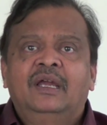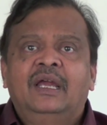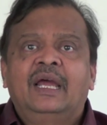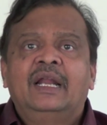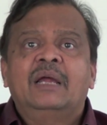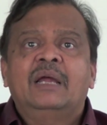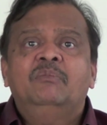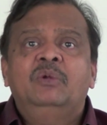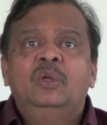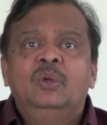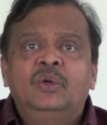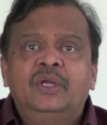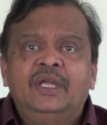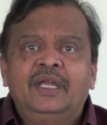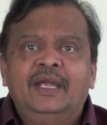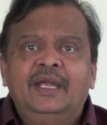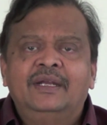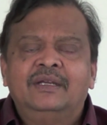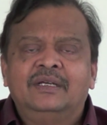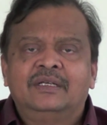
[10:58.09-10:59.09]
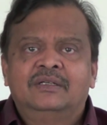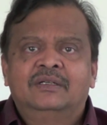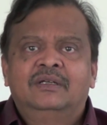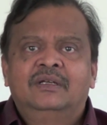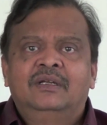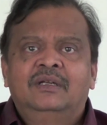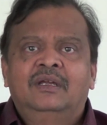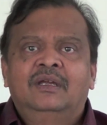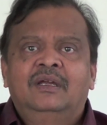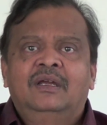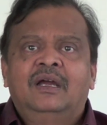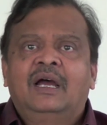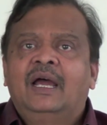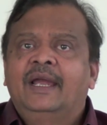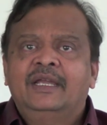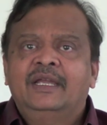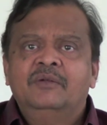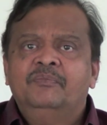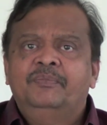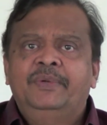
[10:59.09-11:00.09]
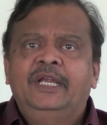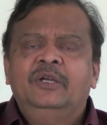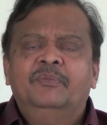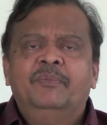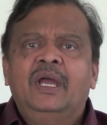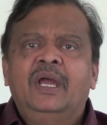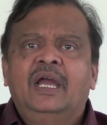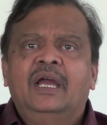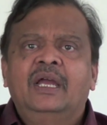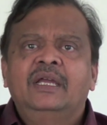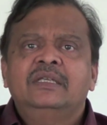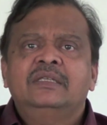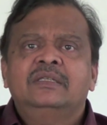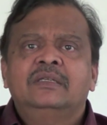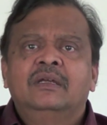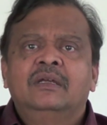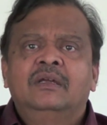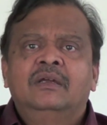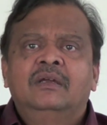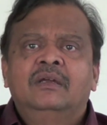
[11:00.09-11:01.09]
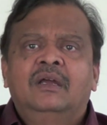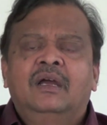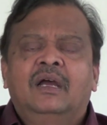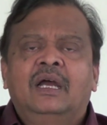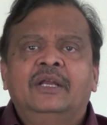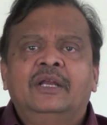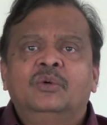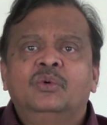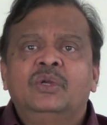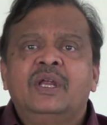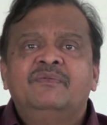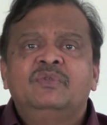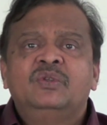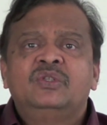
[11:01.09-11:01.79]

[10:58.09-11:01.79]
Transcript: And I'm looking at it. I can blink my eyes. I don't have to